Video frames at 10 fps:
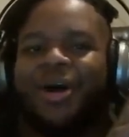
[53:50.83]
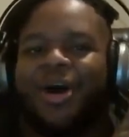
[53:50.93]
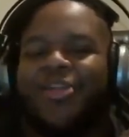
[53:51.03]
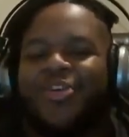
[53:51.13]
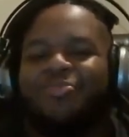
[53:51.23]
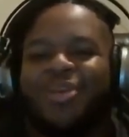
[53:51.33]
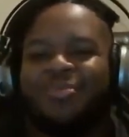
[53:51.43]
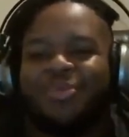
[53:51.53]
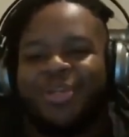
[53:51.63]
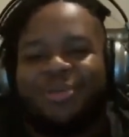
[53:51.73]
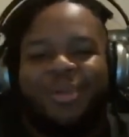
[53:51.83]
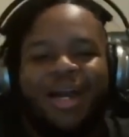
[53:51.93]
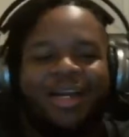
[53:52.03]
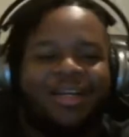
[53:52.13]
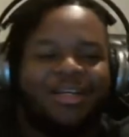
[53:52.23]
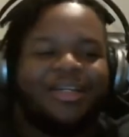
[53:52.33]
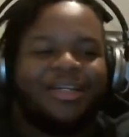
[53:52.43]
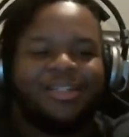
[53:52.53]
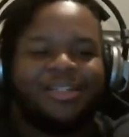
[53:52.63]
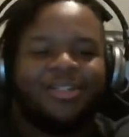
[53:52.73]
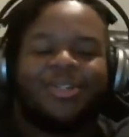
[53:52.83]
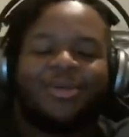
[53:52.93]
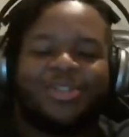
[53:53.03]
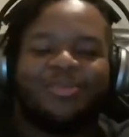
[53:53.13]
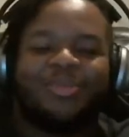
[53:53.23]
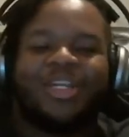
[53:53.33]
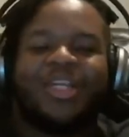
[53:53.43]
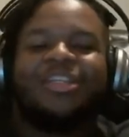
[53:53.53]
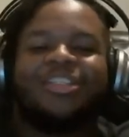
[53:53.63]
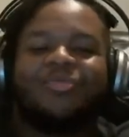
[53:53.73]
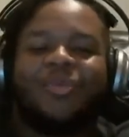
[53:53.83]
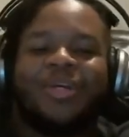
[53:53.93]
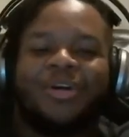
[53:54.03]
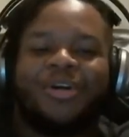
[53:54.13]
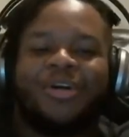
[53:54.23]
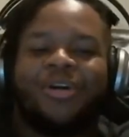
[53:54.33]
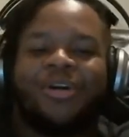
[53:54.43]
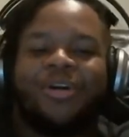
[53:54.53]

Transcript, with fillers: other people in my social media sphere